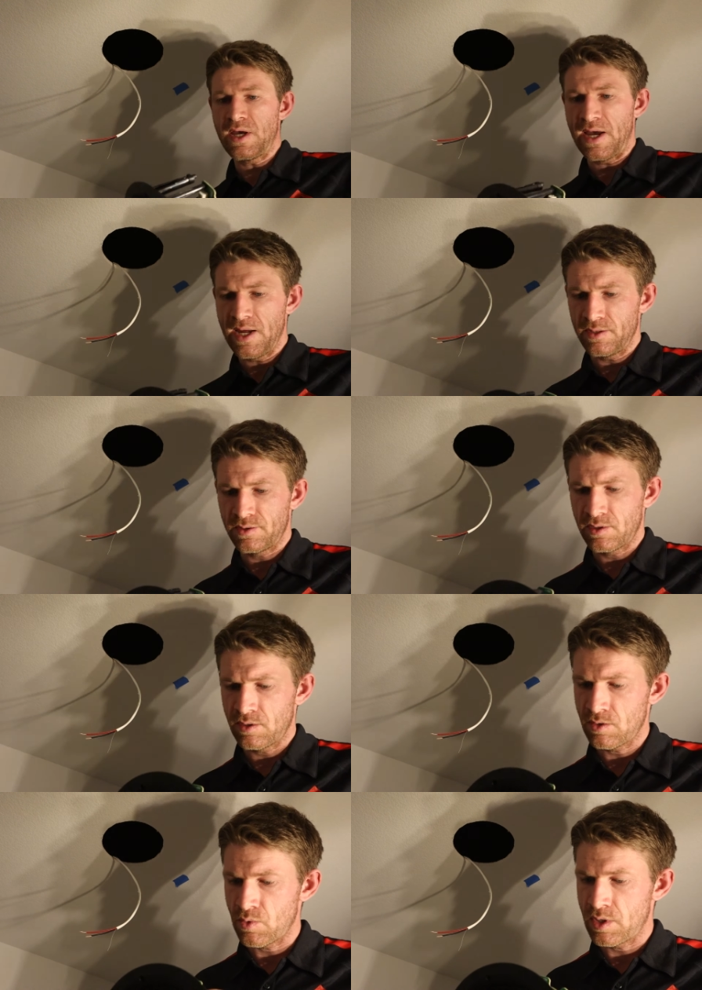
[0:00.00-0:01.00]
that,
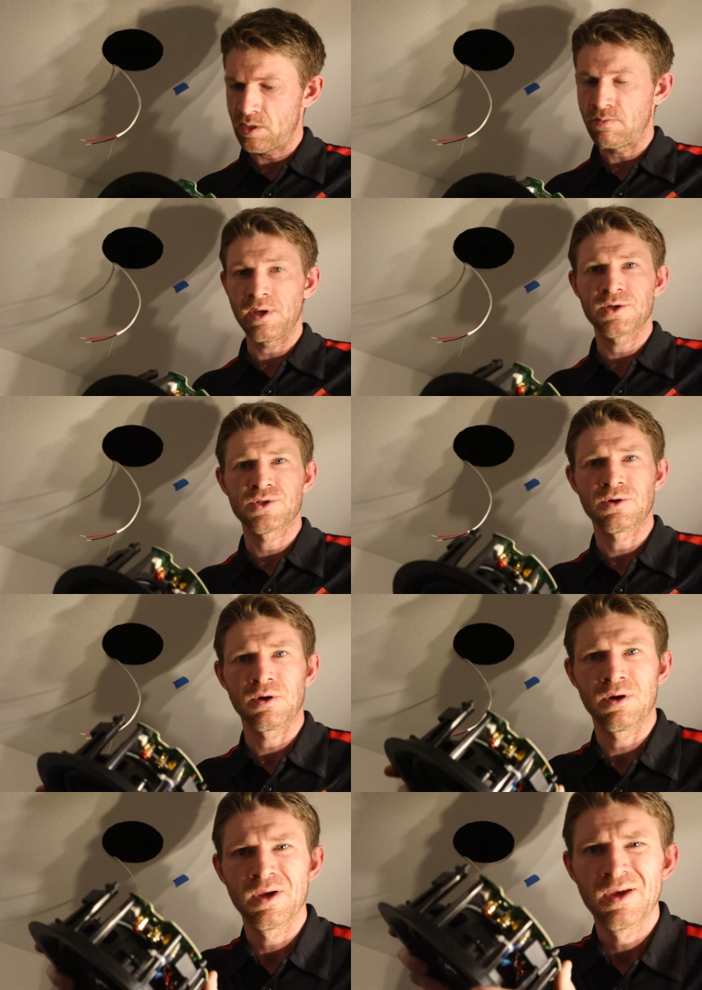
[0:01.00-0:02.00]
we need to make
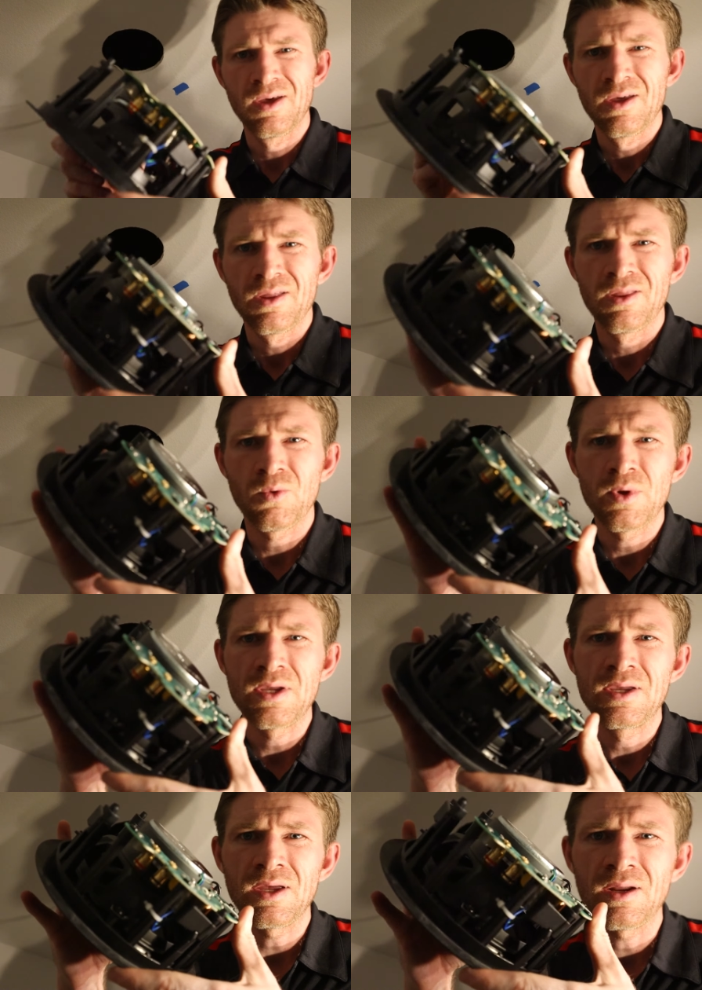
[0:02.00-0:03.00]
sure that
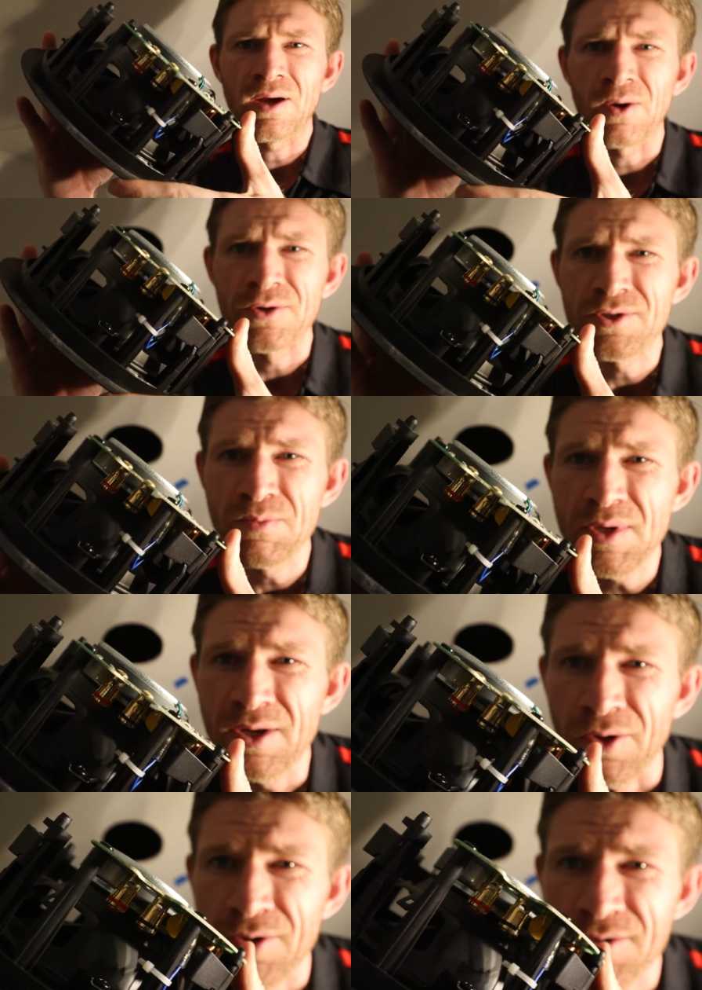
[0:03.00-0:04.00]
we get our
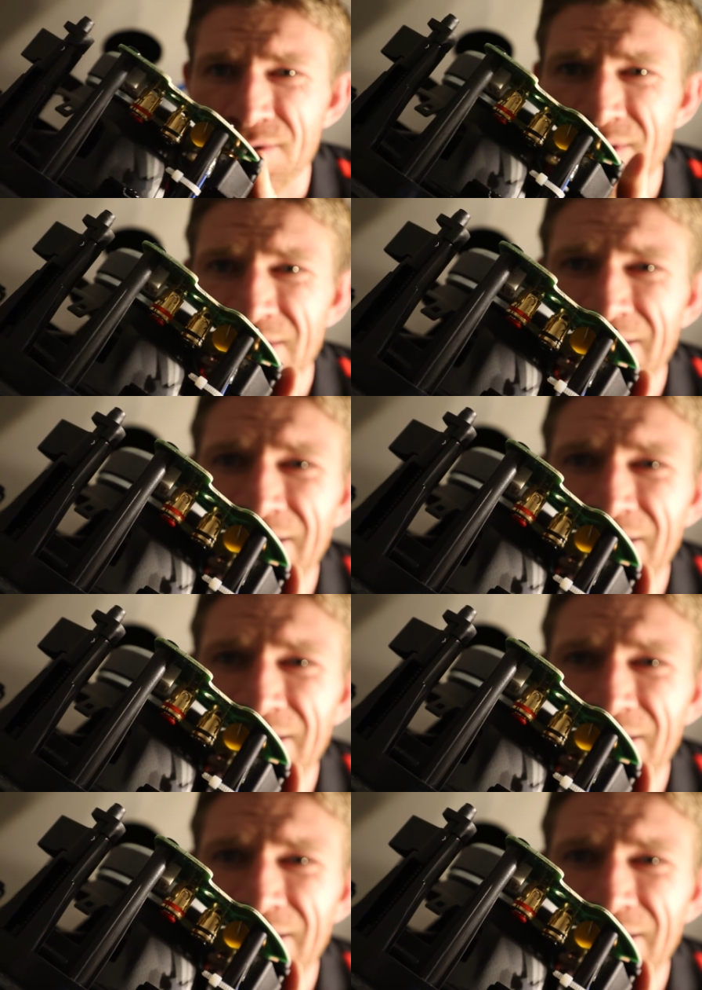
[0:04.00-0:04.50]
speakers